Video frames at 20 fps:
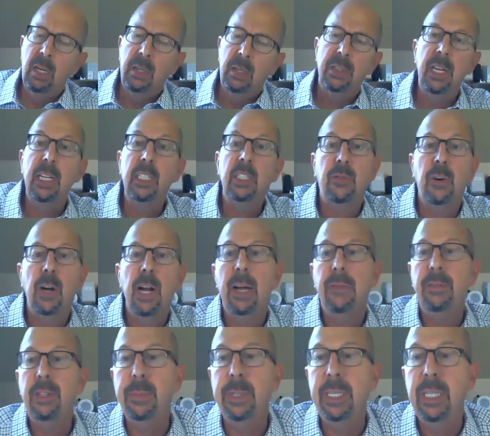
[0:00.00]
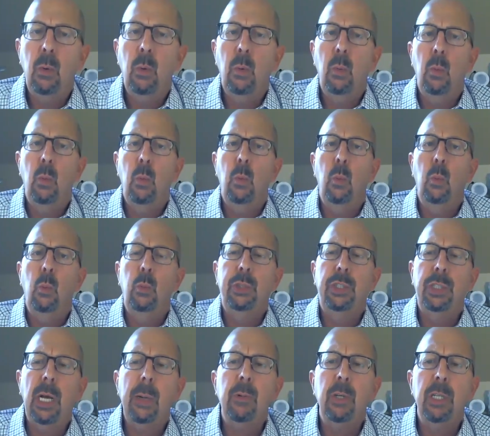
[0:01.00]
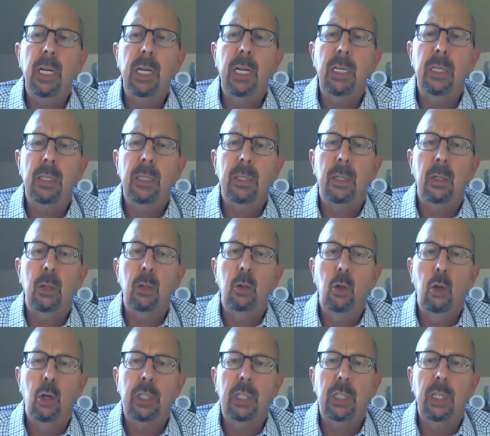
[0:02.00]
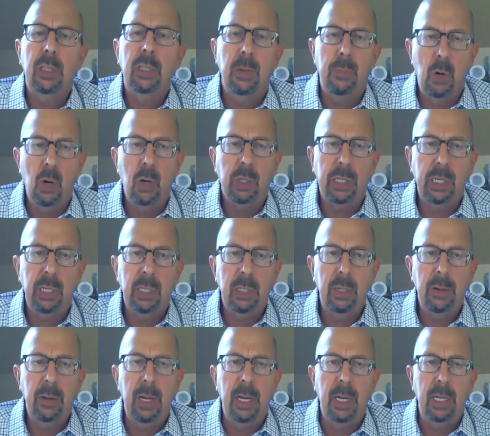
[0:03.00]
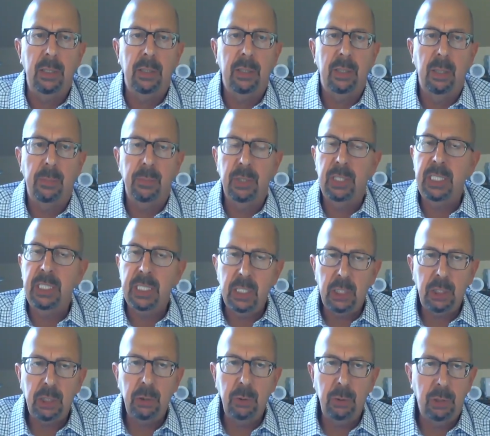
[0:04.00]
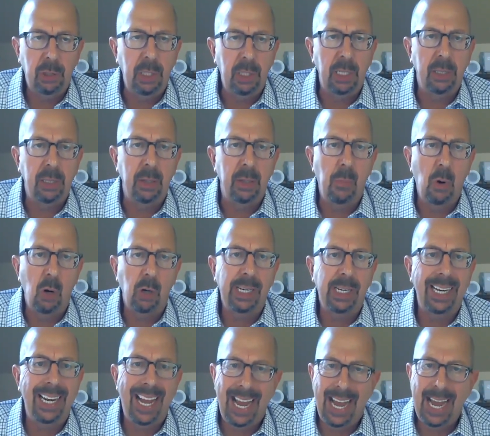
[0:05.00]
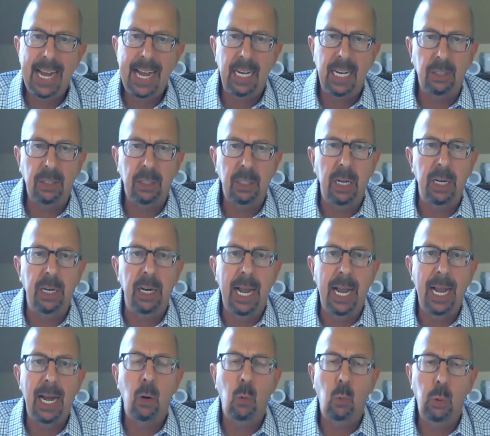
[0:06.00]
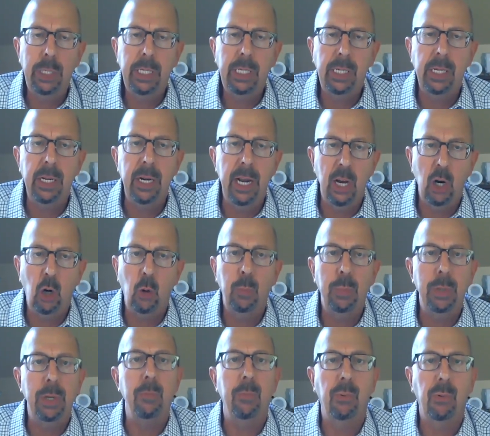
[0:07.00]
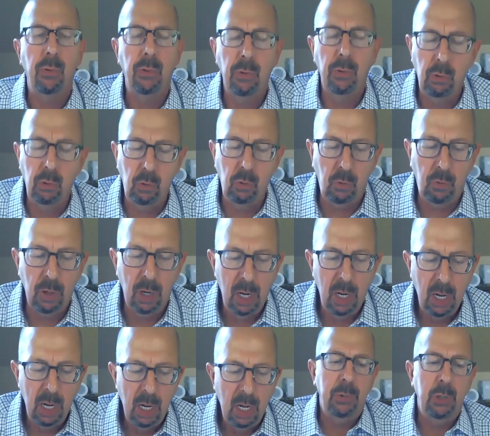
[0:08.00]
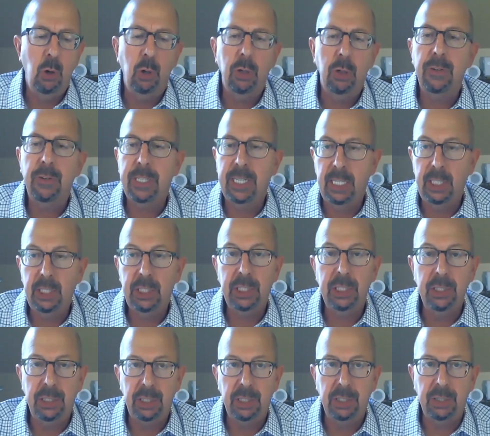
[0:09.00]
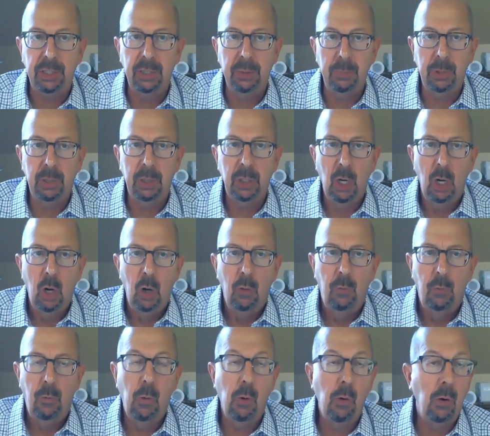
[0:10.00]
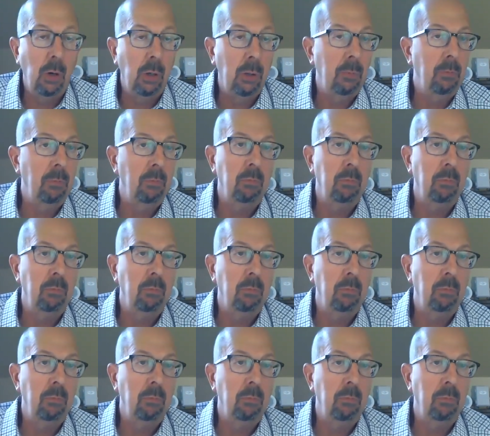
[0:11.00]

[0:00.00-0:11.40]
Thanks for having me. CyberData looked at the market and some of the issues that the market has and how we can help improve notification systems for